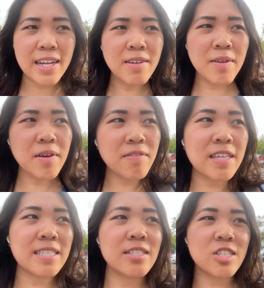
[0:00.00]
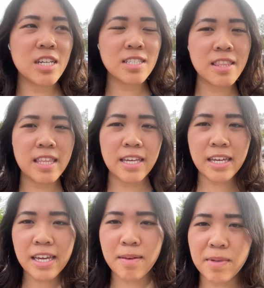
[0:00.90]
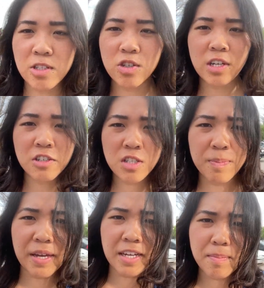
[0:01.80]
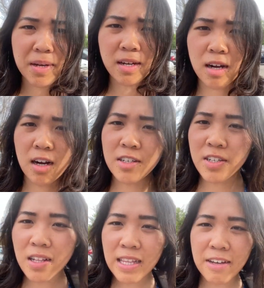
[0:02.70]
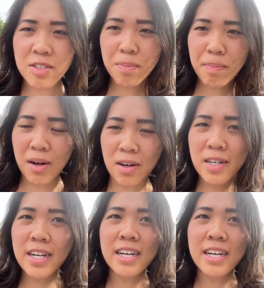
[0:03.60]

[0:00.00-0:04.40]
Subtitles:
don't know if this is just a thing in Madrid or Spain, but cars are allowed to park